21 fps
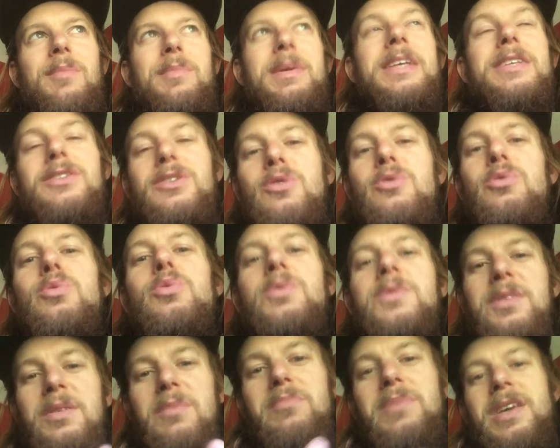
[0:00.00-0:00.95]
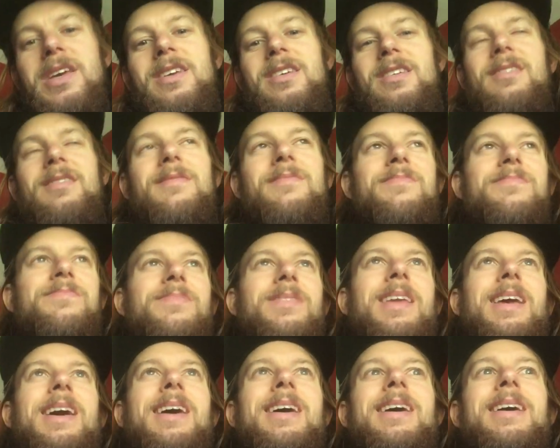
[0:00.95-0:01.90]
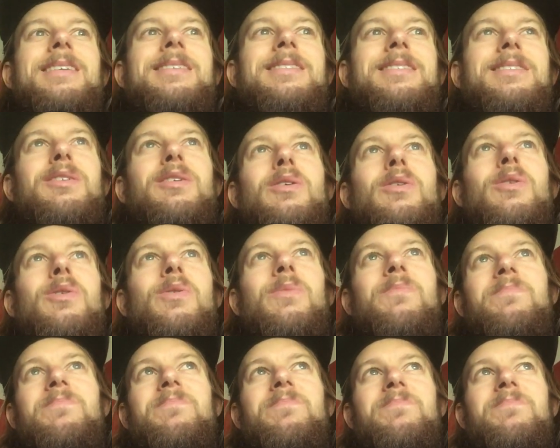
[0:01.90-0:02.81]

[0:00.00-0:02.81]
It's cool to me. So